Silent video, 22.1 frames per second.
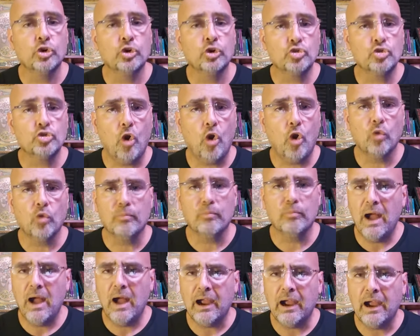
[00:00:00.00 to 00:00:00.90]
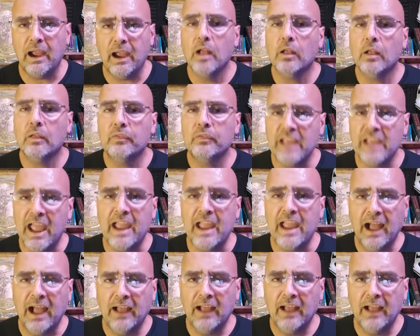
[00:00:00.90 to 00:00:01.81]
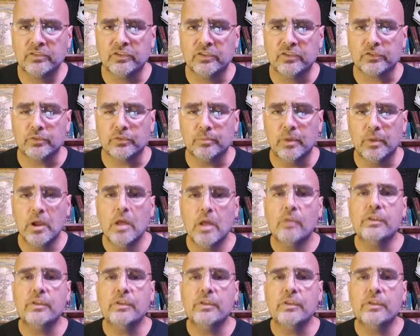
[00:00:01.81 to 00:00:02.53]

controlled by the AI system.